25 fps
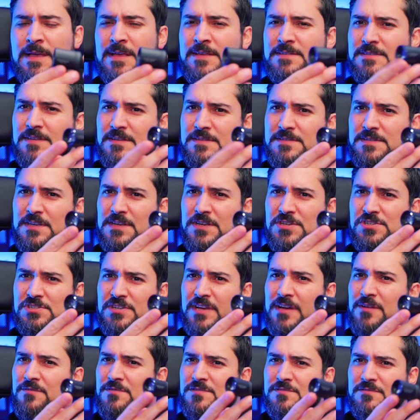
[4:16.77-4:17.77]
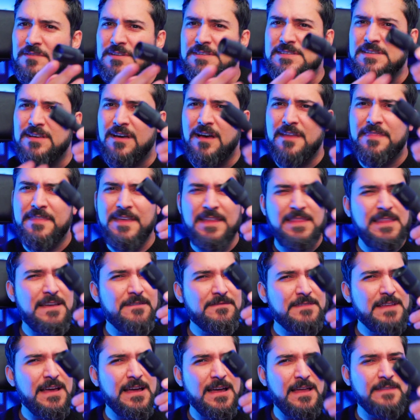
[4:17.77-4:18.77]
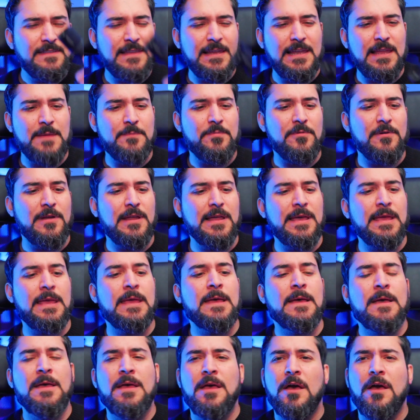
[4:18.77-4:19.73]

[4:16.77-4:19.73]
So it's going to shelter it. So I think they've done it deliberately.